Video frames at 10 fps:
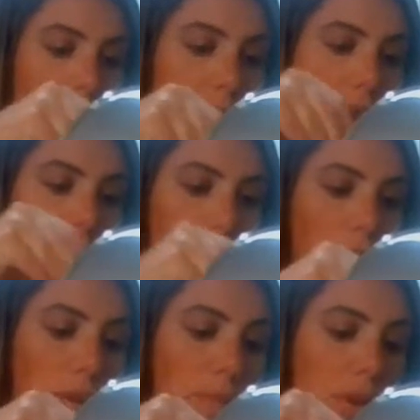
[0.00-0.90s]
and that we're
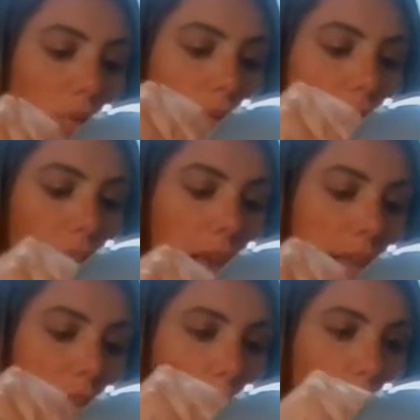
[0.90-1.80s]
going to be using
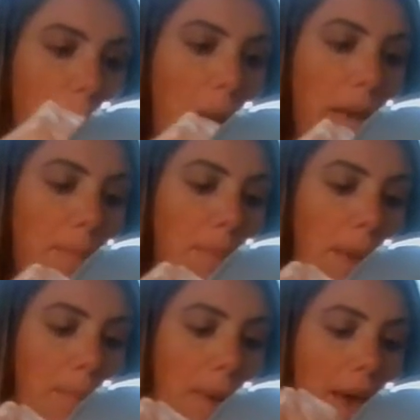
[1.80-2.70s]
as our
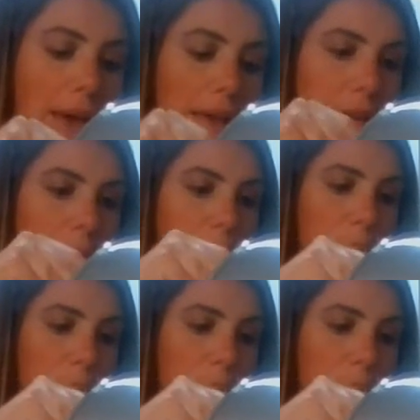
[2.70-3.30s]
piping bag.